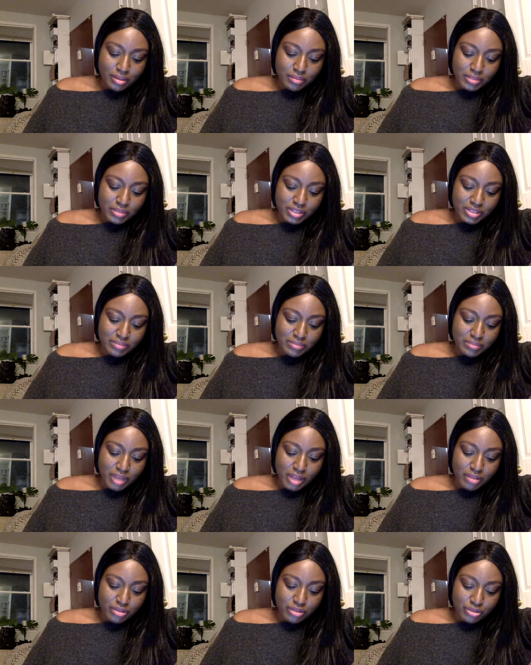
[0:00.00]
is
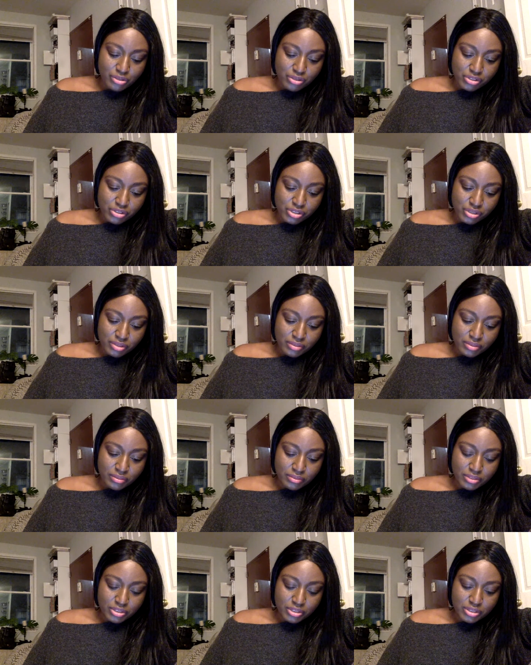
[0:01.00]
malnutrition,
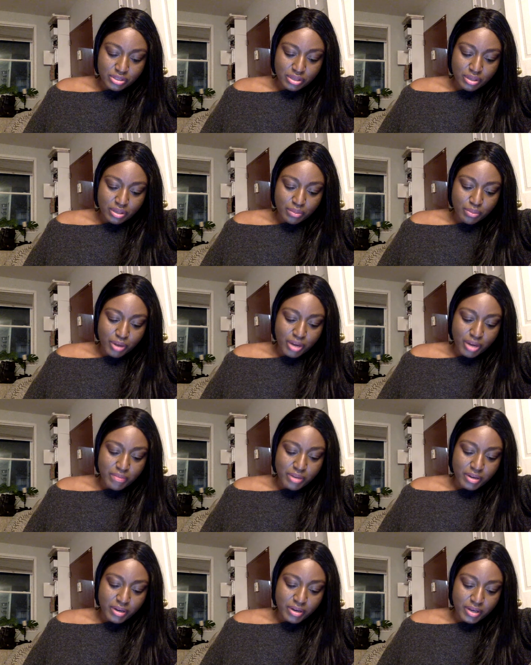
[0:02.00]
which is a
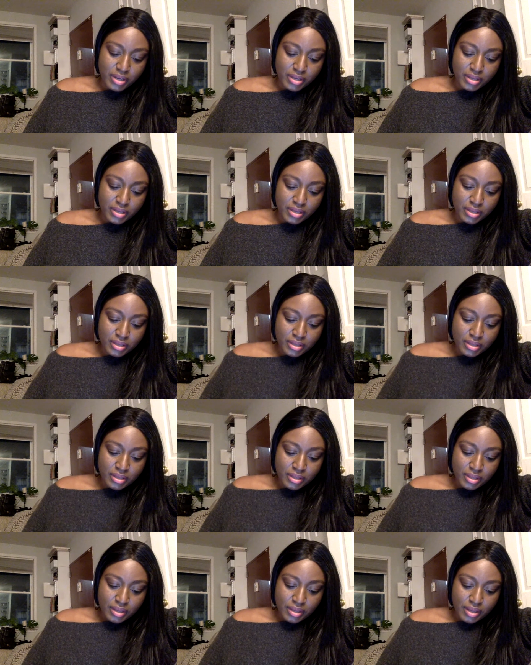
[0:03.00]
primary,
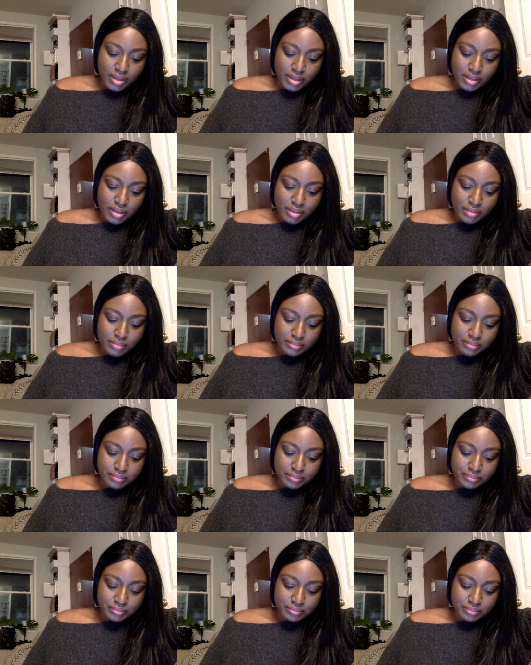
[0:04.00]
um,